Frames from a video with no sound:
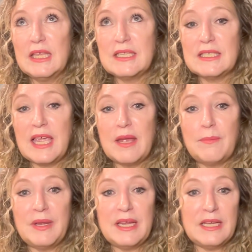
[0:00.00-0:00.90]
this
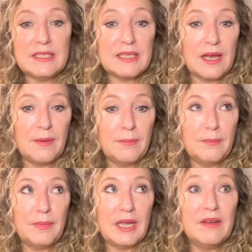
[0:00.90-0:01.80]
can be
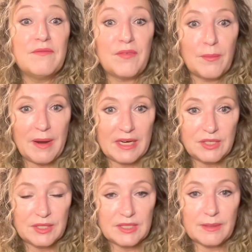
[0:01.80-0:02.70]
some
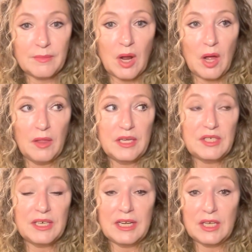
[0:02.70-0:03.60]
information, some
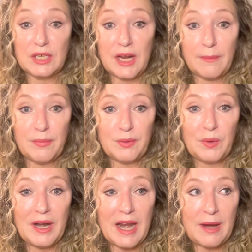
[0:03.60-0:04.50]
knowledge, and it could come
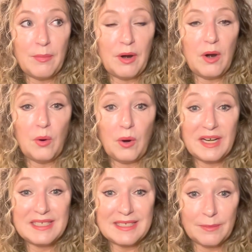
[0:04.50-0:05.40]
through a neighbor or
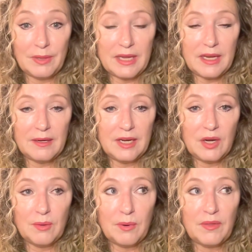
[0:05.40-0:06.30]
a sibling,
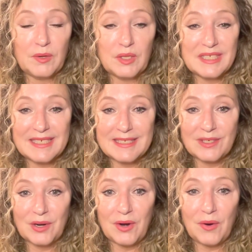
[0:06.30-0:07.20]
you know, brother or
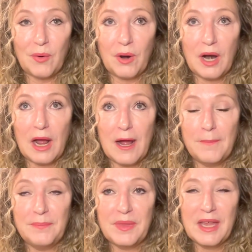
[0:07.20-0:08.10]
sister, or
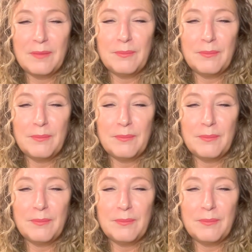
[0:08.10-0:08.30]
um,